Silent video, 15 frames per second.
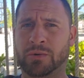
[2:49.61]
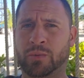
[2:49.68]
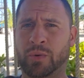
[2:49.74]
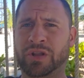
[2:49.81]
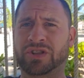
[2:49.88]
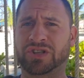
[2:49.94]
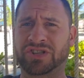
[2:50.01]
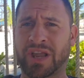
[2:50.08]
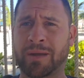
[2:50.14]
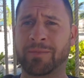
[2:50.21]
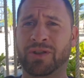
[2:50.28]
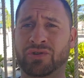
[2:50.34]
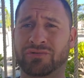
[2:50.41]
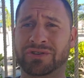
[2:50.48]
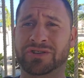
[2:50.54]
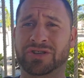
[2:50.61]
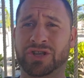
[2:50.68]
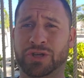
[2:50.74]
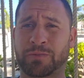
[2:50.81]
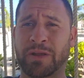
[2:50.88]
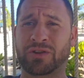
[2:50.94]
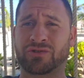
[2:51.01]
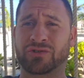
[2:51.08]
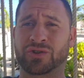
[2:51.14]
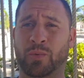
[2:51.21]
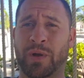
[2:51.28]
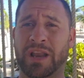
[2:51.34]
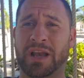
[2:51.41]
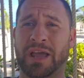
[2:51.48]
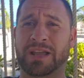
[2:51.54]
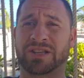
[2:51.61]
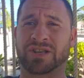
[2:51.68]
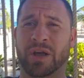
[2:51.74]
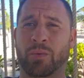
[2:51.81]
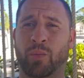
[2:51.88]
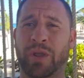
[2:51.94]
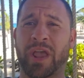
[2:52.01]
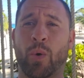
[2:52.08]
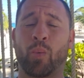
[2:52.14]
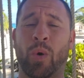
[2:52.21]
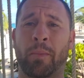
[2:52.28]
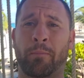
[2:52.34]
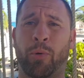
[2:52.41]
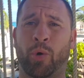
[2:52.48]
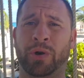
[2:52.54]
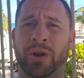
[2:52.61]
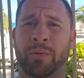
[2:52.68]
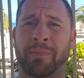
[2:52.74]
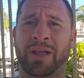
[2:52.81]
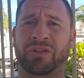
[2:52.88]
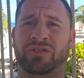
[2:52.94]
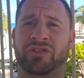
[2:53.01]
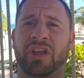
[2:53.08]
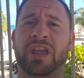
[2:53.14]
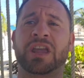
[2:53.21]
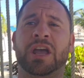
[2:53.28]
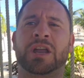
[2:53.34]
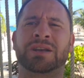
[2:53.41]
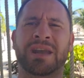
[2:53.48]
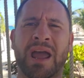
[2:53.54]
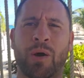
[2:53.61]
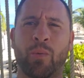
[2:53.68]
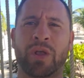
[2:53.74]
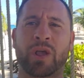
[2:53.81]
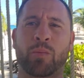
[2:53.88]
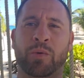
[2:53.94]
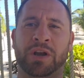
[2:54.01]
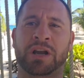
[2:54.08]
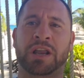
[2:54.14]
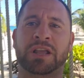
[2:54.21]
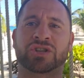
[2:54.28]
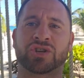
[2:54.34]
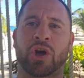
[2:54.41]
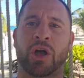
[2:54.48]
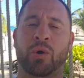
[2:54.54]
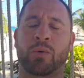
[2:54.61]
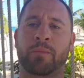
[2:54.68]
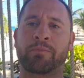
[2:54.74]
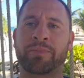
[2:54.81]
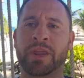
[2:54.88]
We had the same injuries and suspensions a week later. We get 1 point at Man City, and now we can win a league title.